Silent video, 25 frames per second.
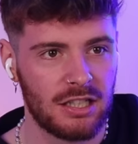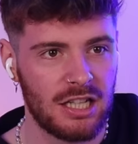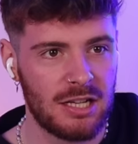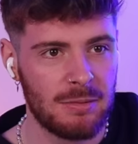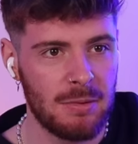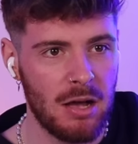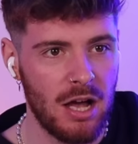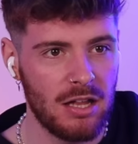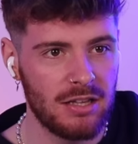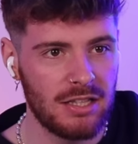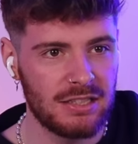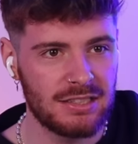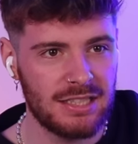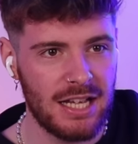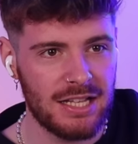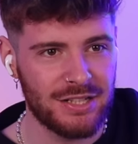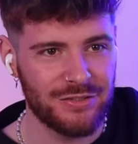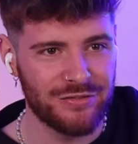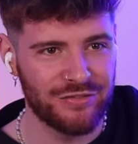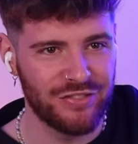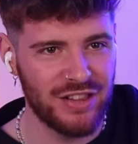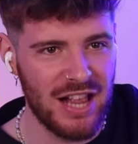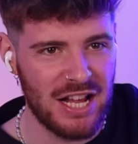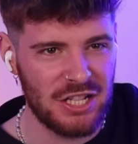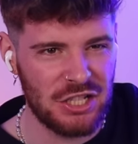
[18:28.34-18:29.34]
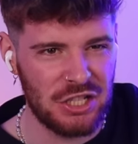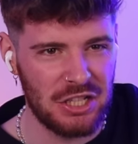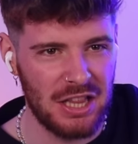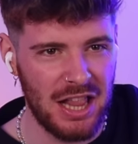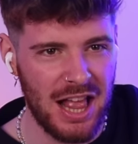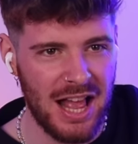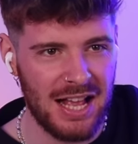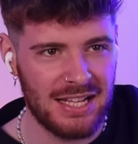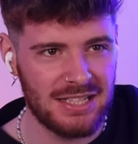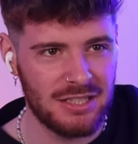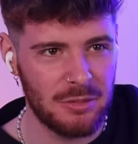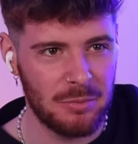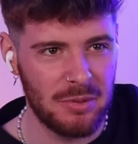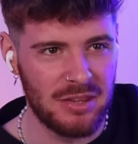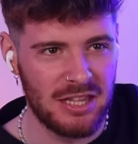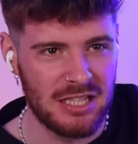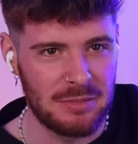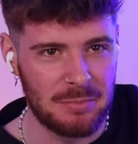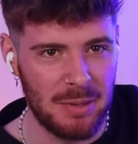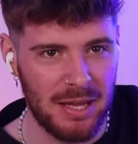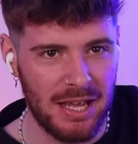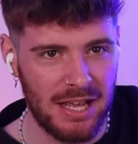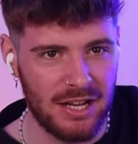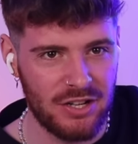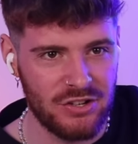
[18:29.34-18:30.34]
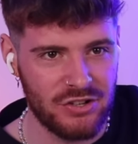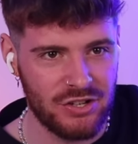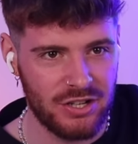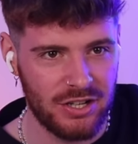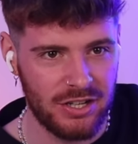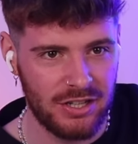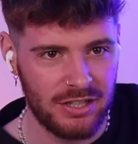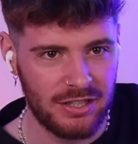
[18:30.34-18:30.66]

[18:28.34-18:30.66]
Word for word: Come on, let's get some flashing lights up in this bitch.